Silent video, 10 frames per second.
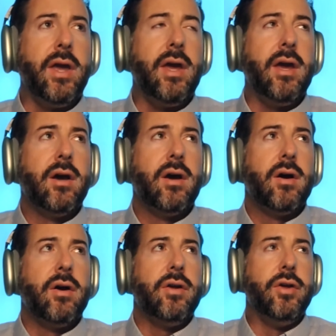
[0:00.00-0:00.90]

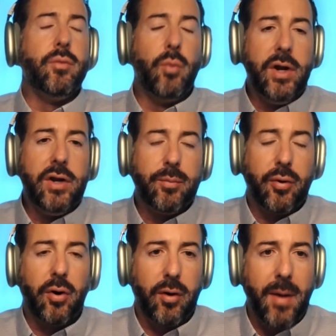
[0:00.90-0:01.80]
we
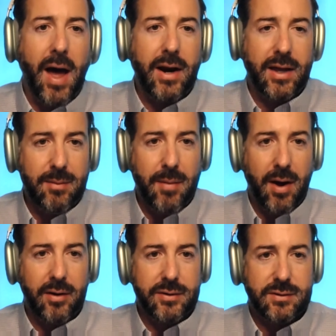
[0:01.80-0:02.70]
do
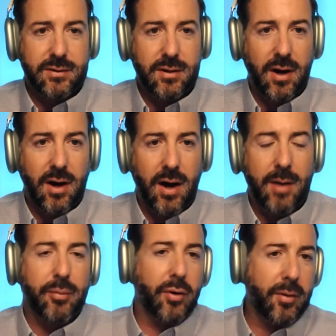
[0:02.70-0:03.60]
programmatic emails
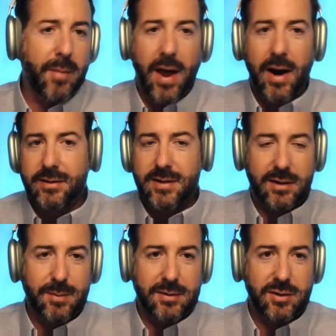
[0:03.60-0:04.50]
and
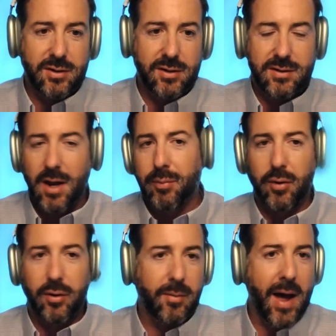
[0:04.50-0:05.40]
programmatic text
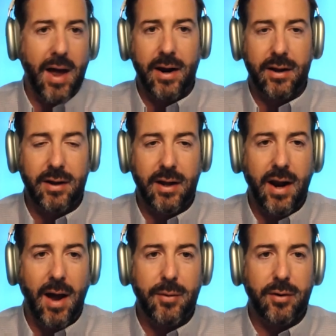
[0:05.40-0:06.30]
messages and
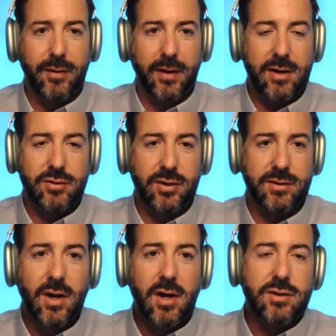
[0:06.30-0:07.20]
programmatic in-app
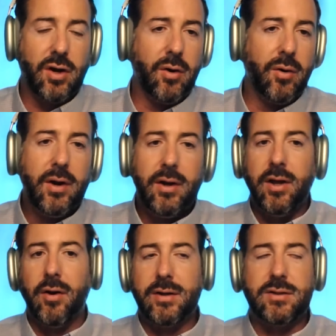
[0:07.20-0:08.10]
notifications.
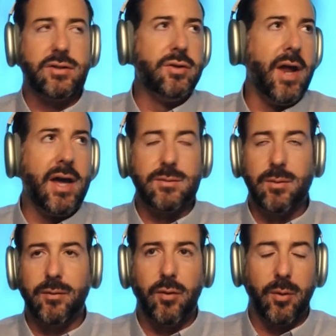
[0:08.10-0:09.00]
So, it's
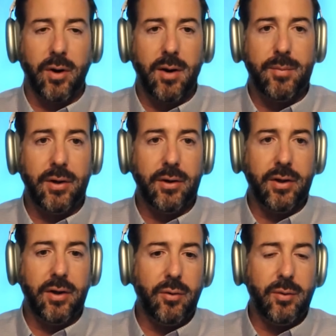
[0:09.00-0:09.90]
2 days before we're going
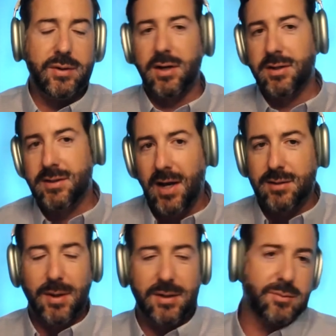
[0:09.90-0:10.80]
to bill you. We
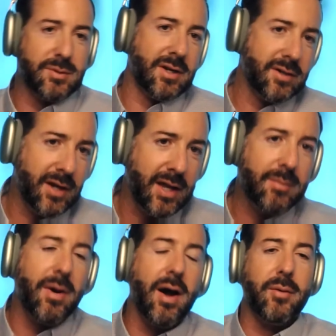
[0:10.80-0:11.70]
send you a text message, we
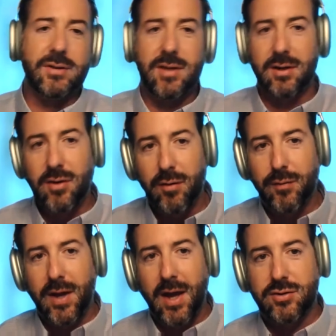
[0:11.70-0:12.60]
send you an email, we
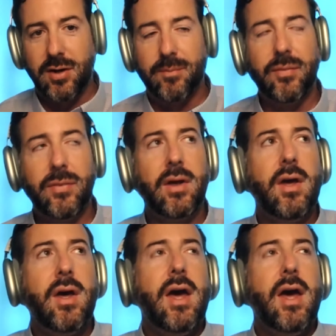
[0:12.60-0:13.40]
send you a notification.